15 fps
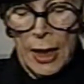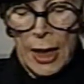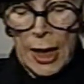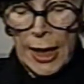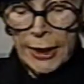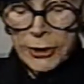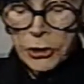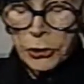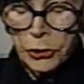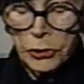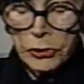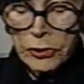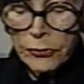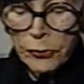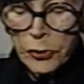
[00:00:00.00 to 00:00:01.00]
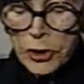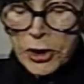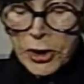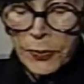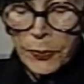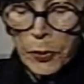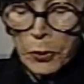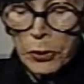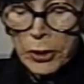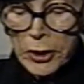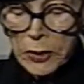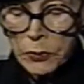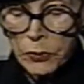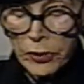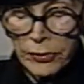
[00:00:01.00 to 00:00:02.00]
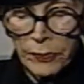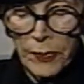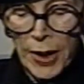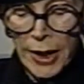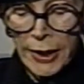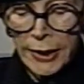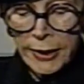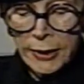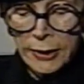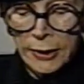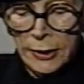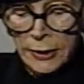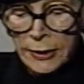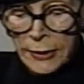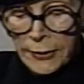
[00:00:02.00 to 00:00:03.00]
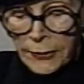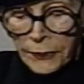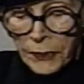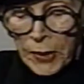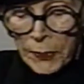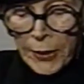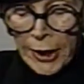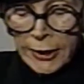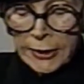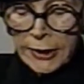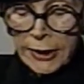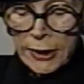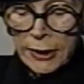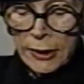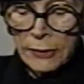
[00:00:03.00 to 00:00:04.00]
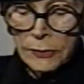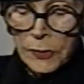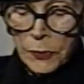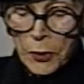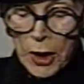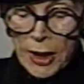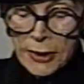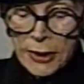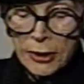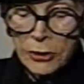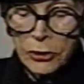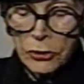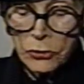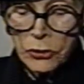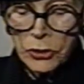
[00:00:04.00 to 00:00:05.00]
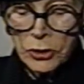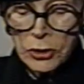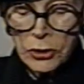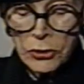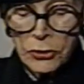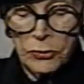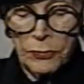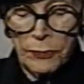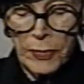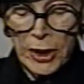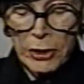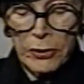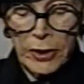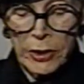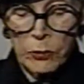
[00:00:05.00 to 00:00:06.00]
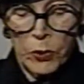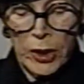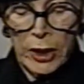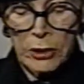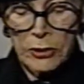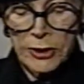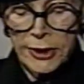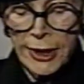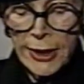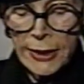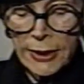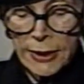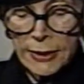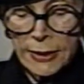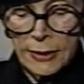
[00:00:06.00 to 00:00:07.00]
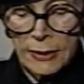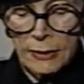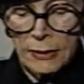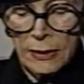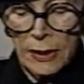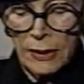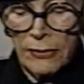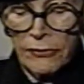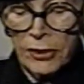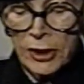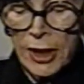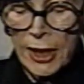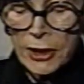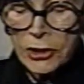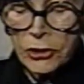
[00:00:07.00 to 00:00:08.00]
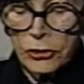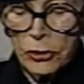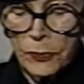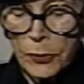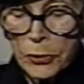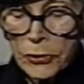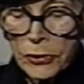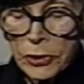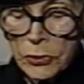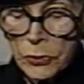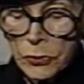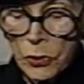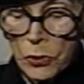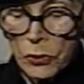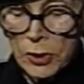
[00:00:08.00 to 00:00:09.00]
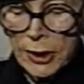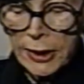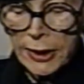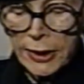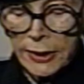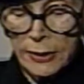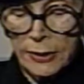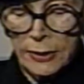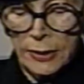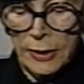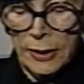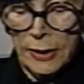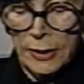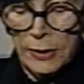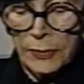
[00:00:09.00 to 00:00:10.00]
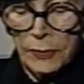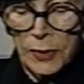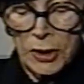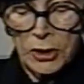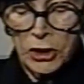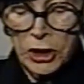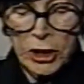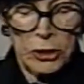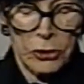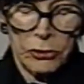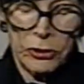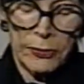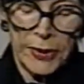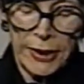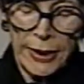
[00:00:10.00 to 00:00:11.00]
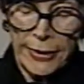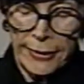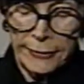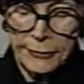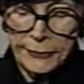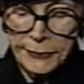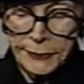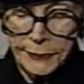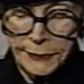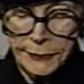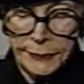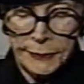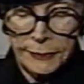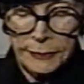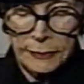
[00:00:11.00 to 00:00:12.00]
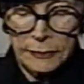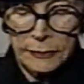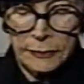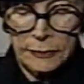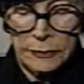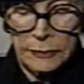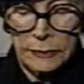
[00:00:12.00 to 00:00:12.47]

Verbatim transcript: I turned for support with my pending prosecution to Mary Ware Dennett of the National Birth Control League, but she turned me down. And didn't you